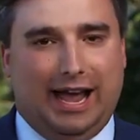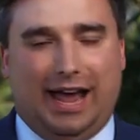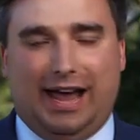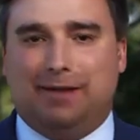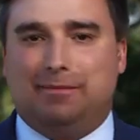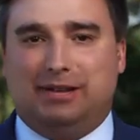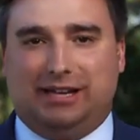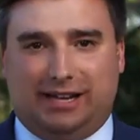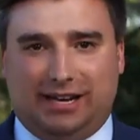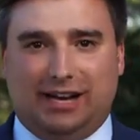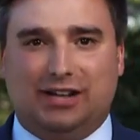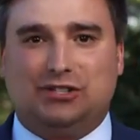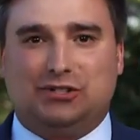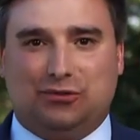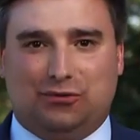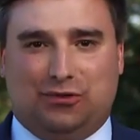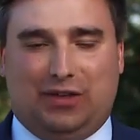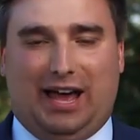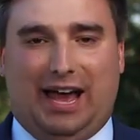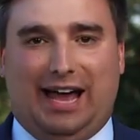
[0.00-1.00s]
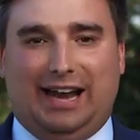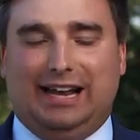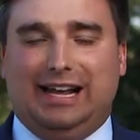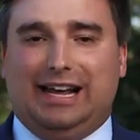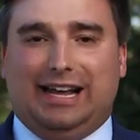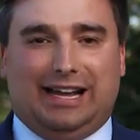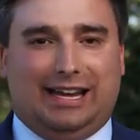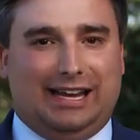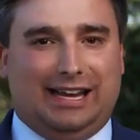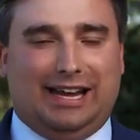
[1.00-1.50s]
and because of that,
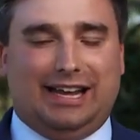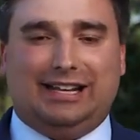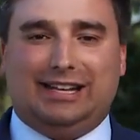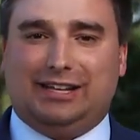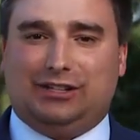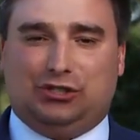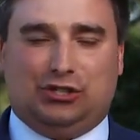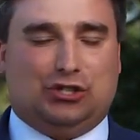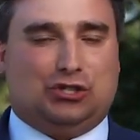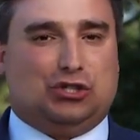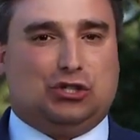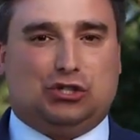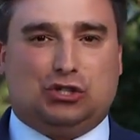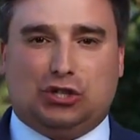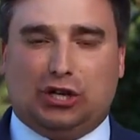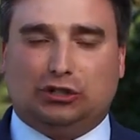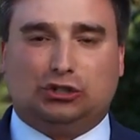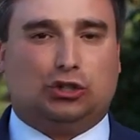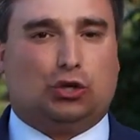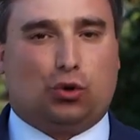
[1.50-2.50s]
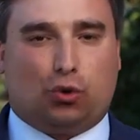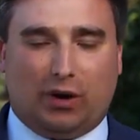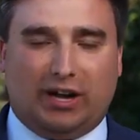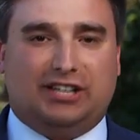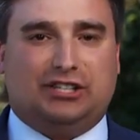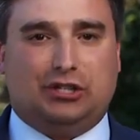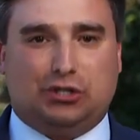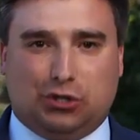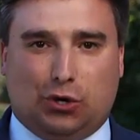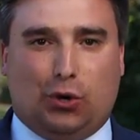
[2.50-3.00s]
he, it, it's just such a
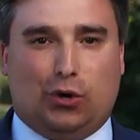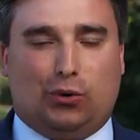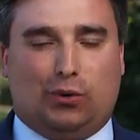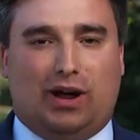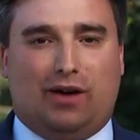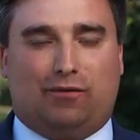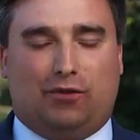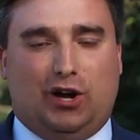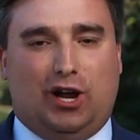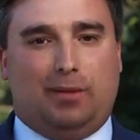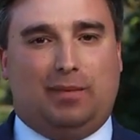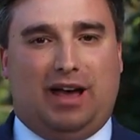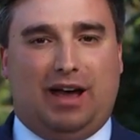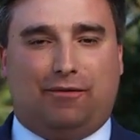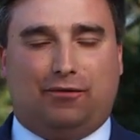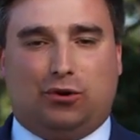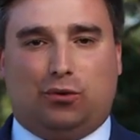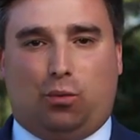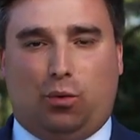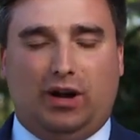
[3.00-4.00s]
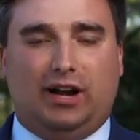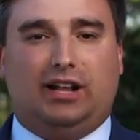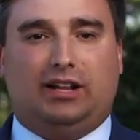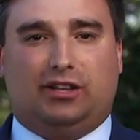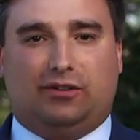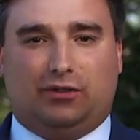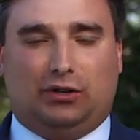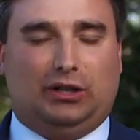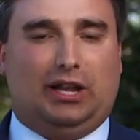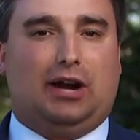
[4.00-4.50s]
crazy turnaround for him after winning
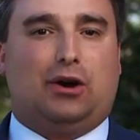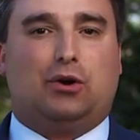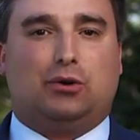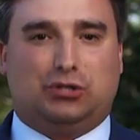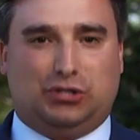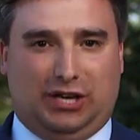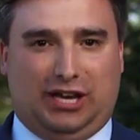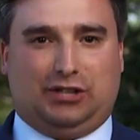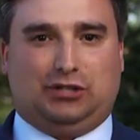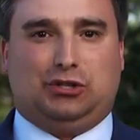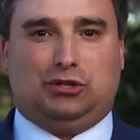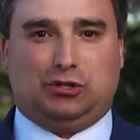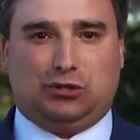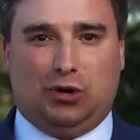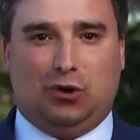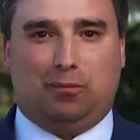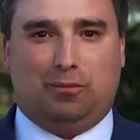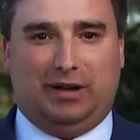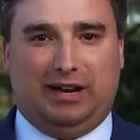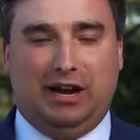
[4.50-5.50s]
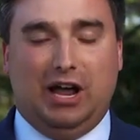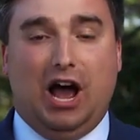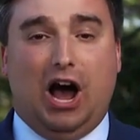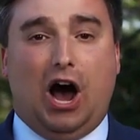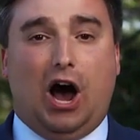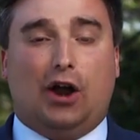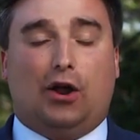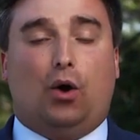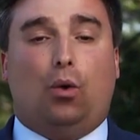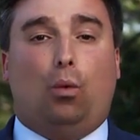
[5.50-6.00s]
the Valero Texas Open
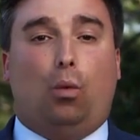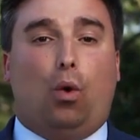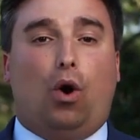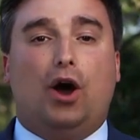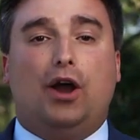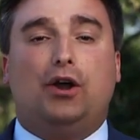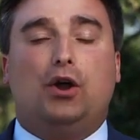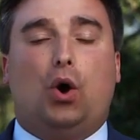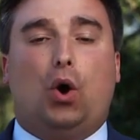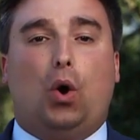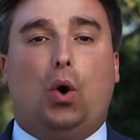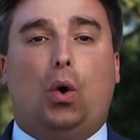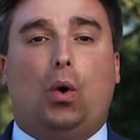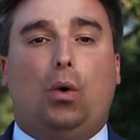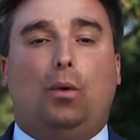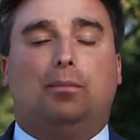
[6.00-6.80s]
on a one-hole